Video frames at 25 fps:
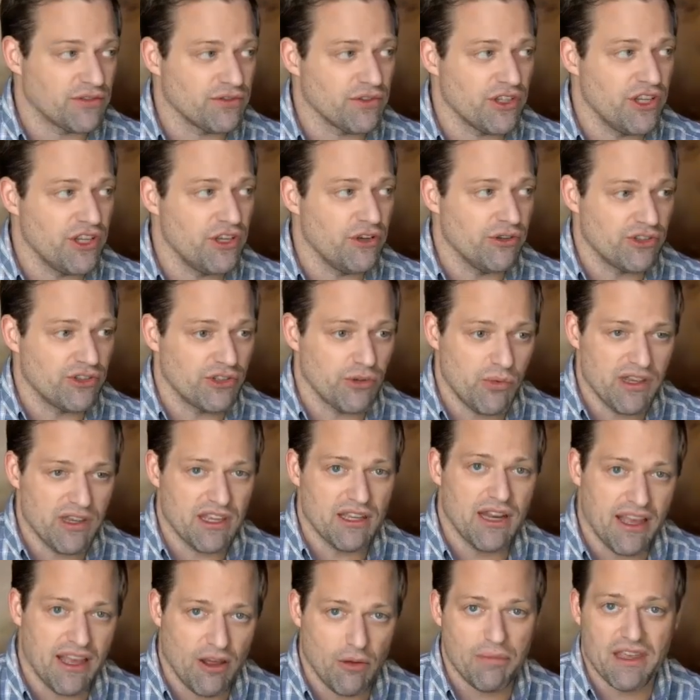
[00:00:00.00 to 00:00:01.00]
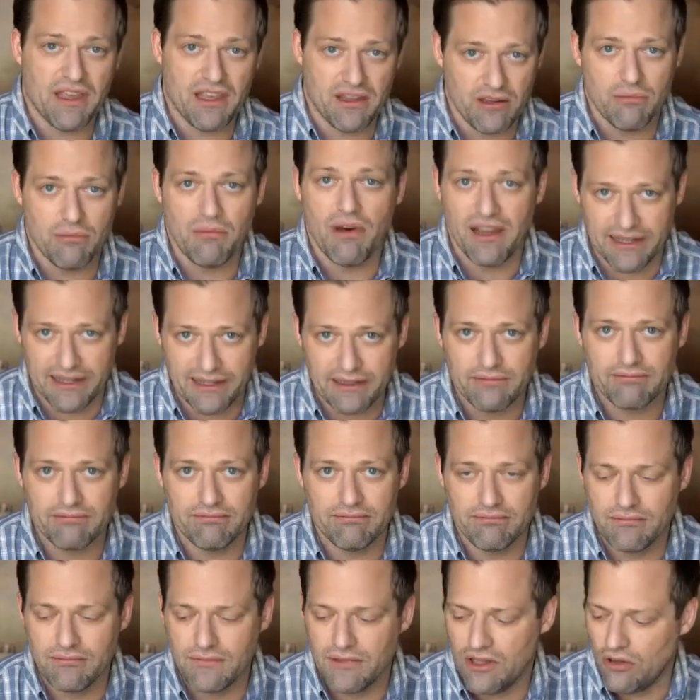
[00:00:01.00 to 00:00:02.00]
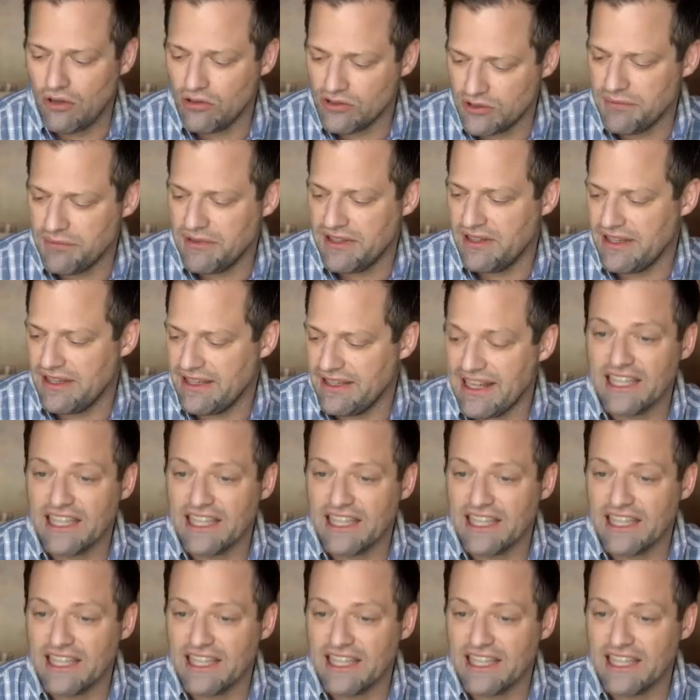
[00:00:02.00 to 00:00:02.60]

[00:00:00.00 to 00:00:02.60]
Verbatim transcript: for you so we can help make you money ultimately.